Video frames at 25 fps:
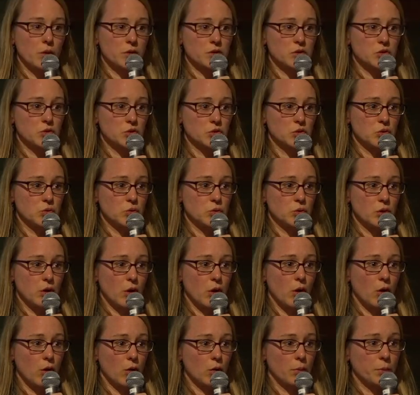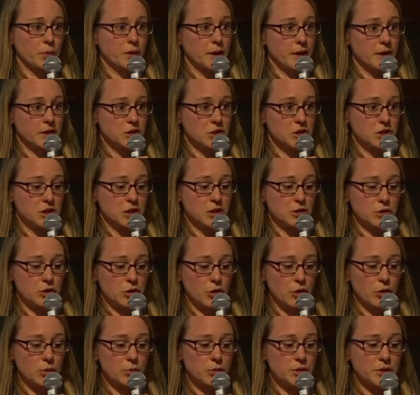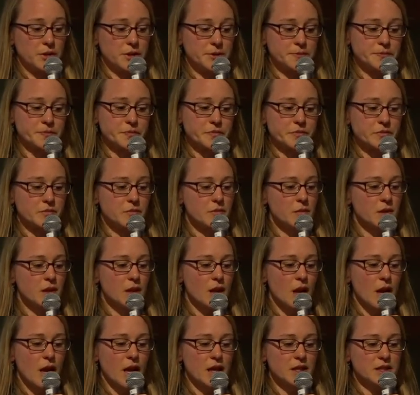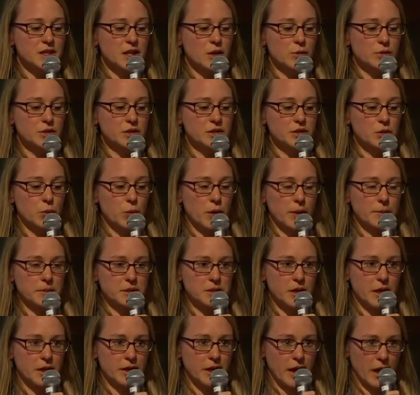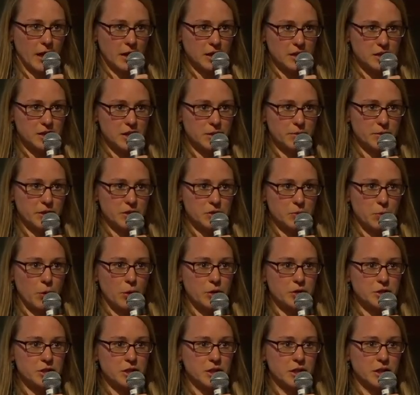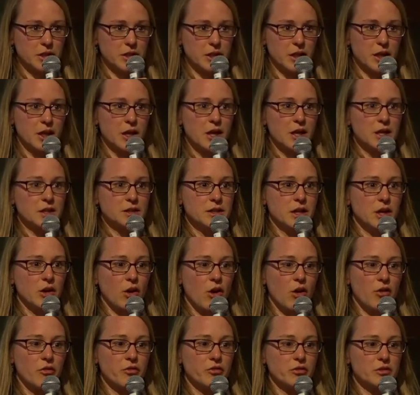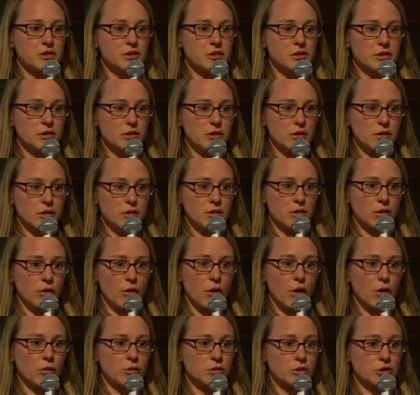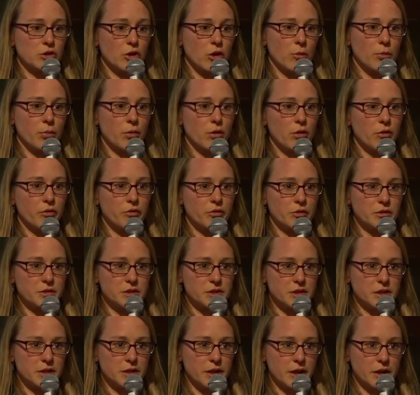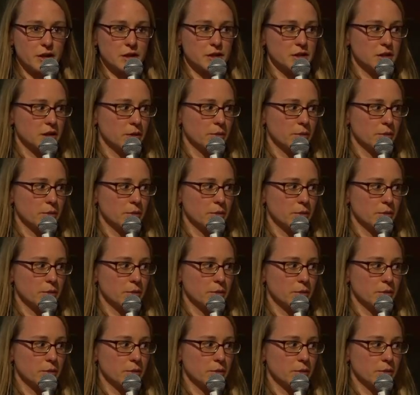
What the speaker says: who want to do the whole PhD in Germany. And there is the website academics.de that offers current job offers in